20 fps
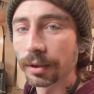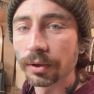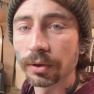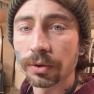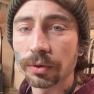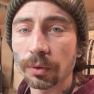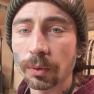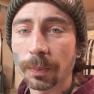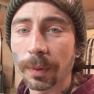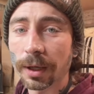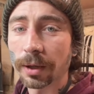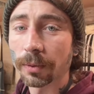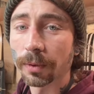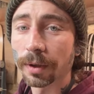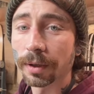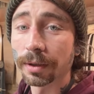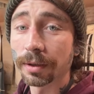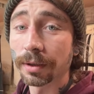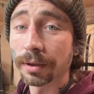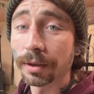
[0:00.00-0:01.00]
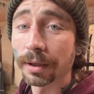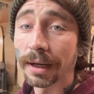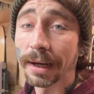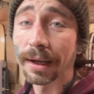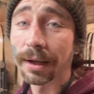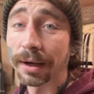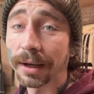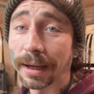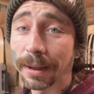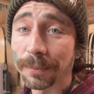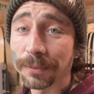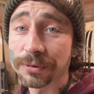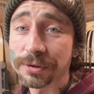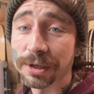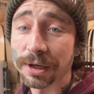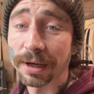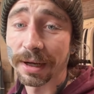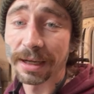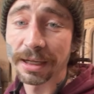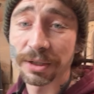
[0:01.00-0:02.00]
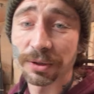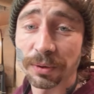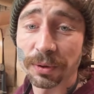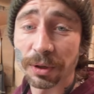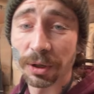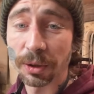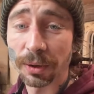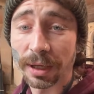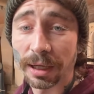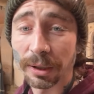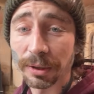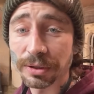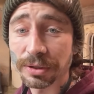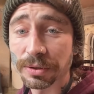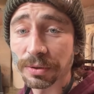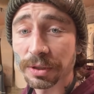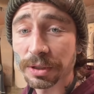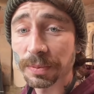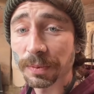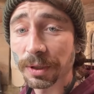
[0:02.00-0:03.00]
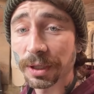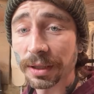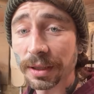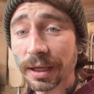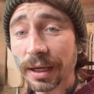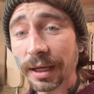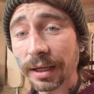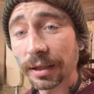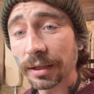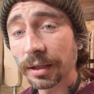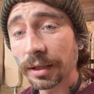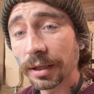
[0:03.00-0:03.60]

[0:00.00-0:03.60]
You pick one. I'm sorry, I don't know how else to explain that.